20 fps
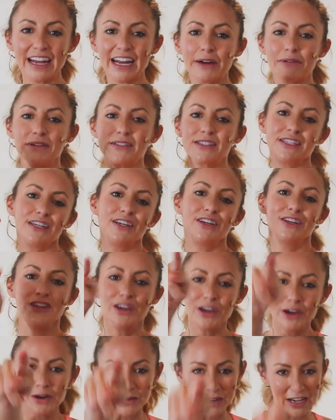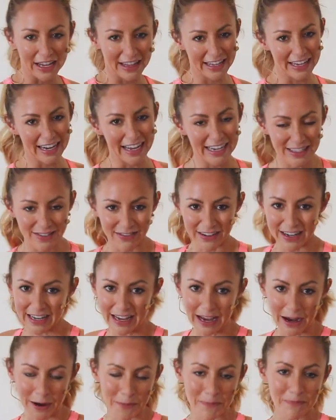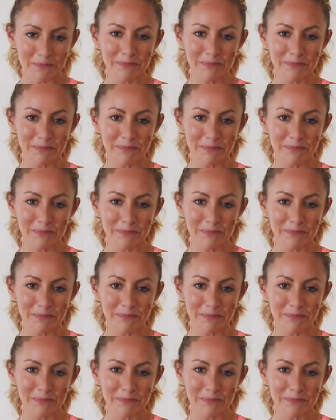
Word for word: and I will see you in the next video.